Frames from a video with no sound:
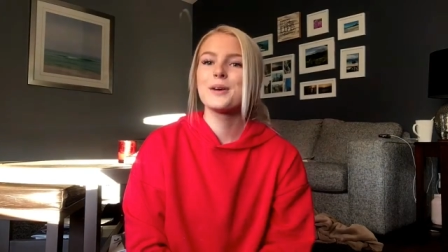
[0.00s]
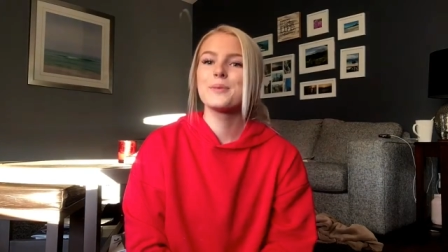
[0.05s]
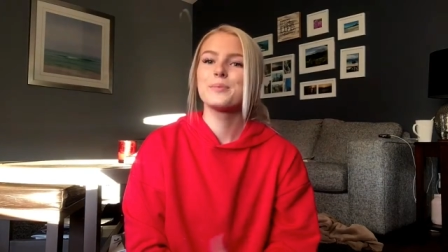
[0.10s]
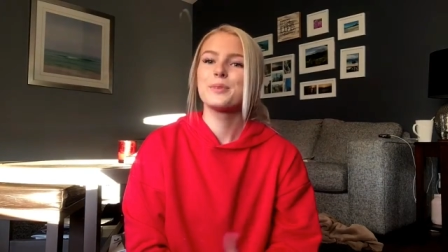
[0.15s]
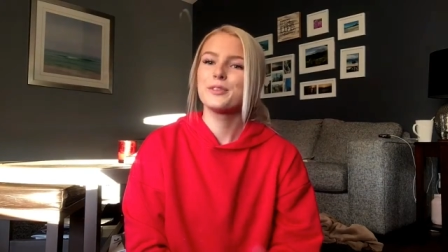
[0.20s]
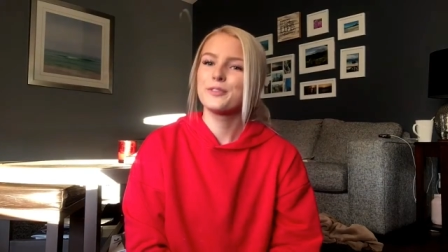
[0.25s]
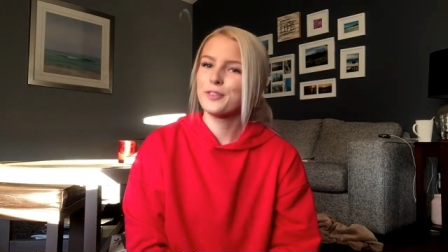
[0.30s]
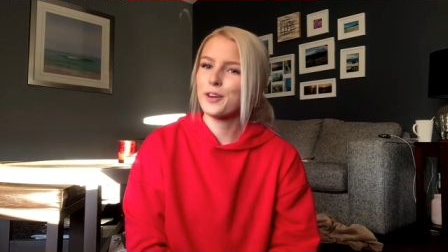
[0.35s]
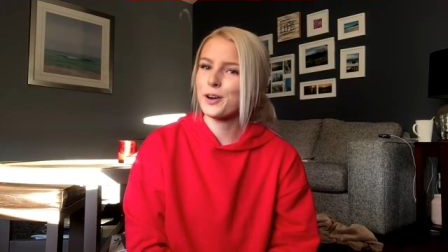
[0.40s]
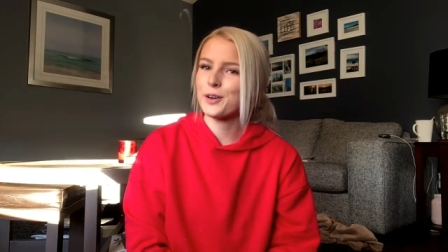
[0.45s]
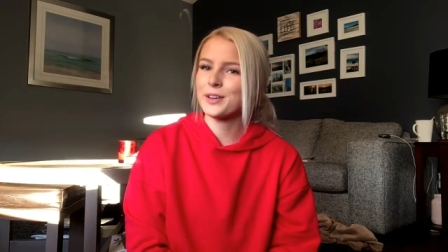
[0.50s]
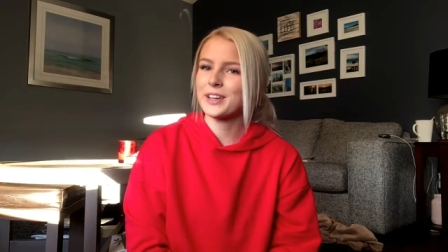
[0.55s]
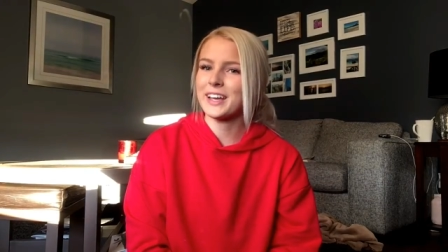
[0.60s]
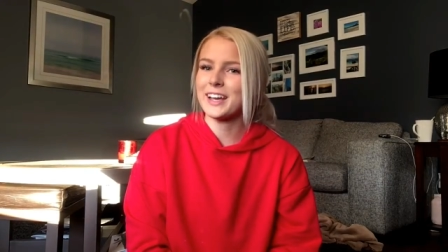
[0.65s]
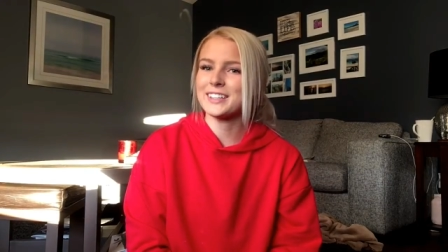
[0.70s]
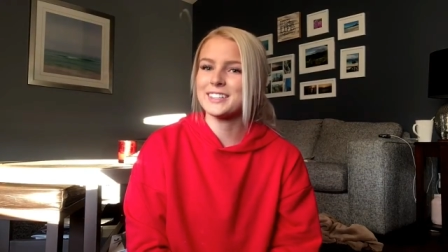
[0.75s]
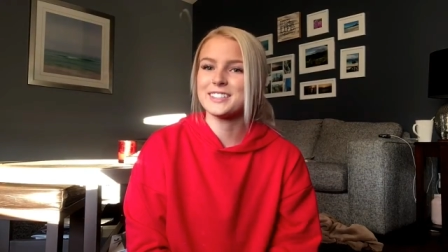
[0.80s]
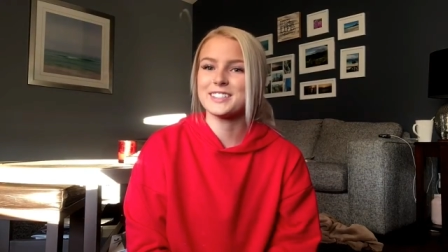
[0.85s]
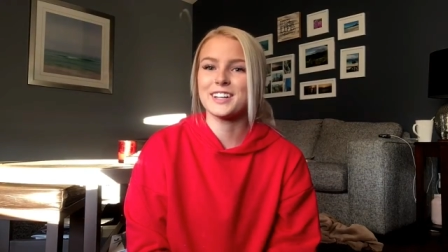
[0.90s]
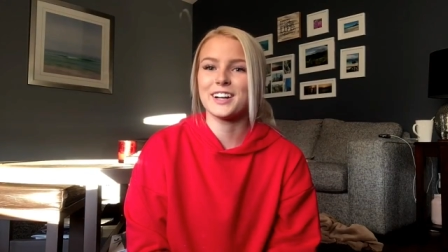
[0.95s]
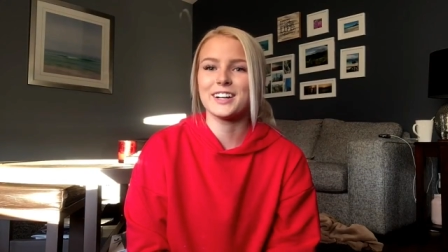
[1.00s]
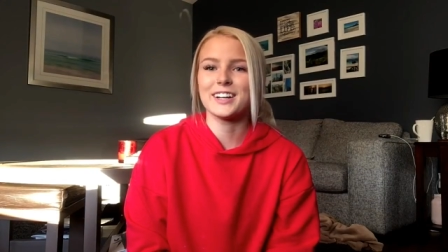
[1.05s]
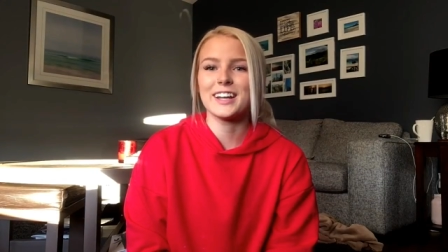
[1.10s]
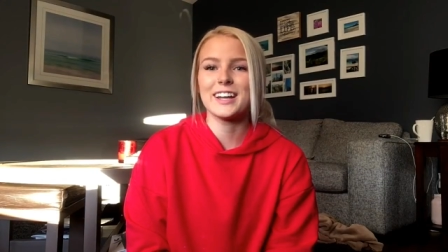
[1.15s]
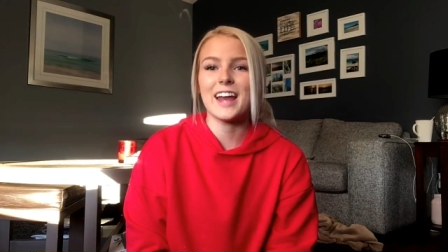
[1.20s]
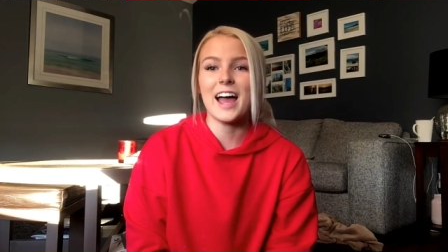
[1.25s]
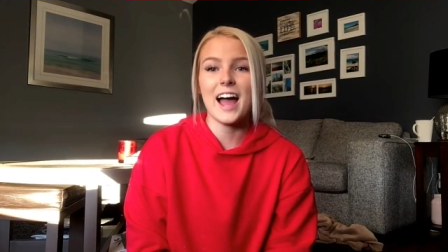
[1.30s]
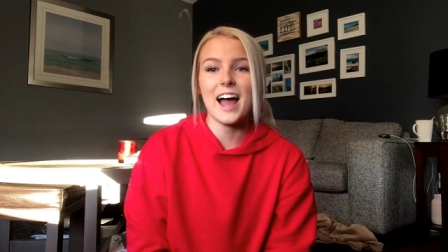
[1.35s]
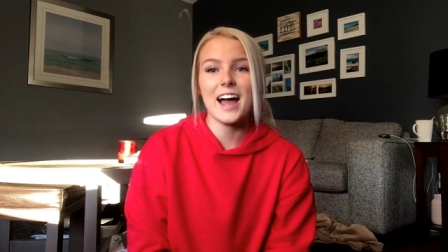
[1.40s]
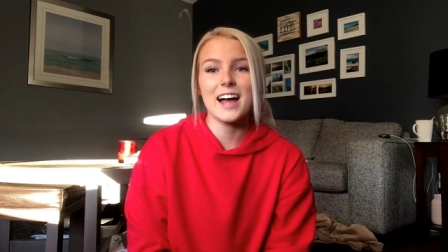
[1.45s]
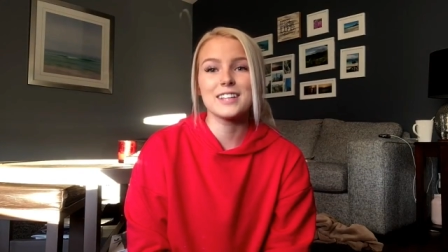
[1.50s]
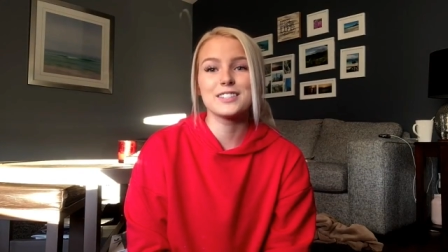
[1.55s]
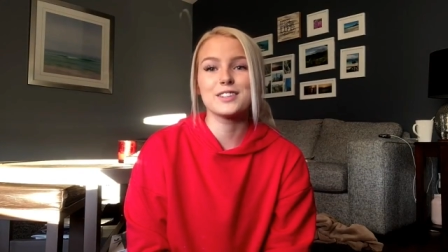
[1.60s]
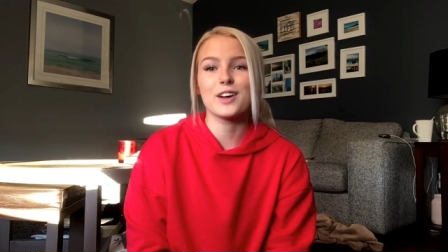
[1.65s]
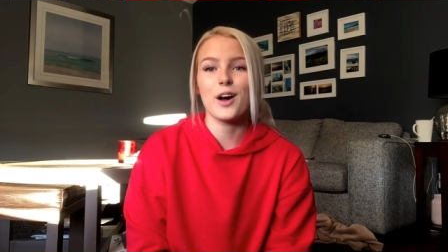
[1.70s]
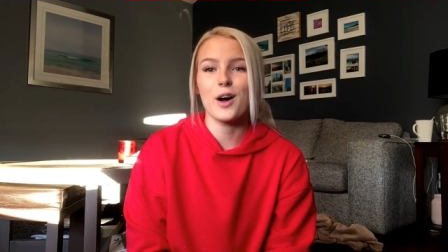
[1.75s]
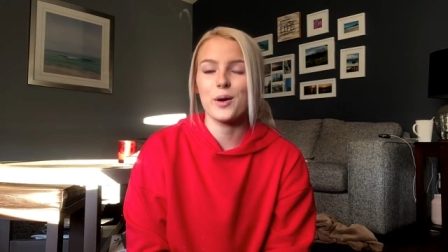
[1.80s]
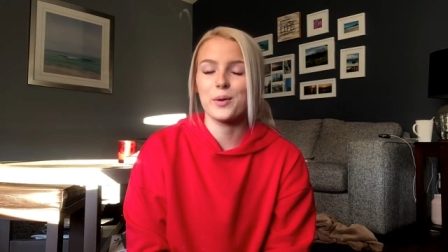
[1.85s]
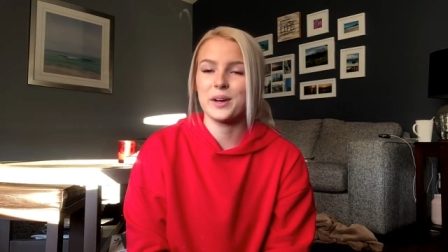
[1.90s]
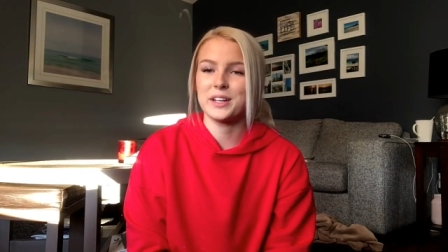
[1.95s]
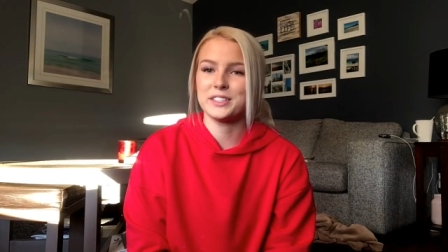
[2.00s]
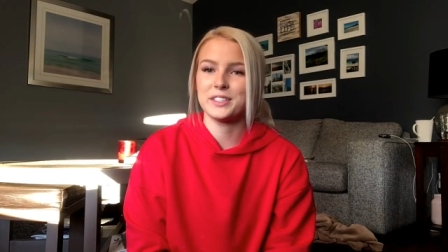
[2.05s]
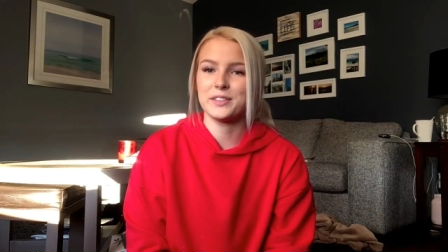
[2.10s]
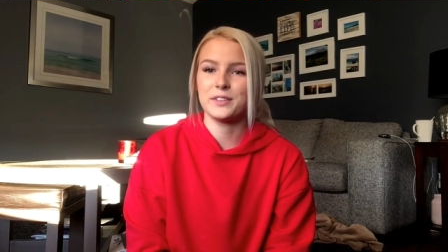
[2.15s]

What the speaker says: Before we get started, as always,